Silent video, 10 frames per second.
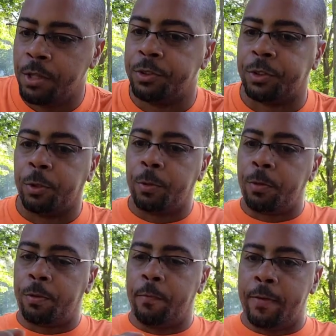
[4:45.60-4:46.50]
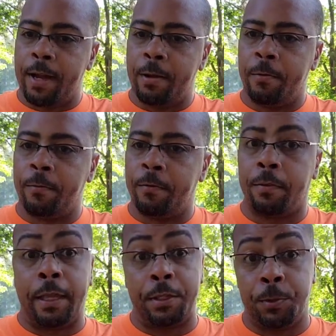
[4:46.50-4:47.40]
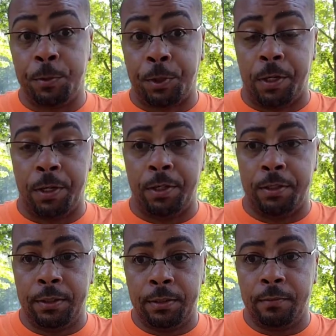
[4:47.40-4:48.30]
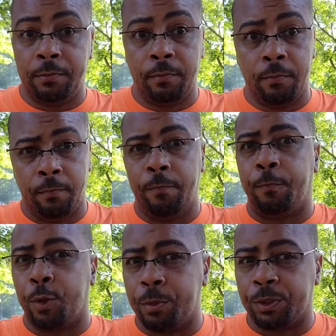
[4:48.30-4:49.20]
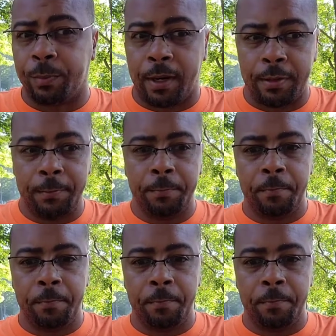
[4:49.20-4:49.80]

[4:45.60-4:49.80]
So the valve that you turn, for the most part,